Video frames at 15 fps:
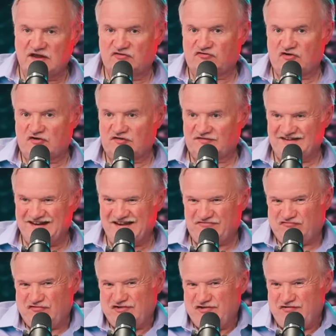it took us an
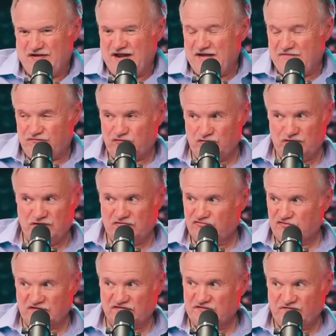extra year and a half, 2 years,
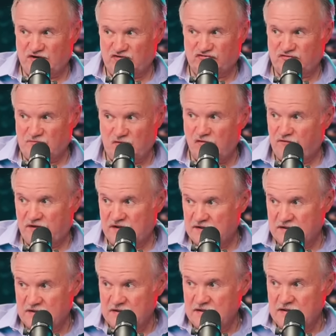just to finish the movie.
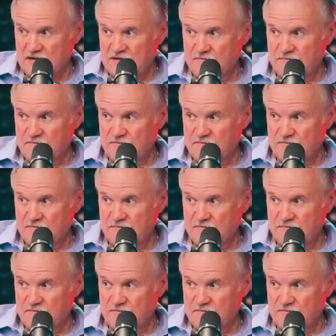Just to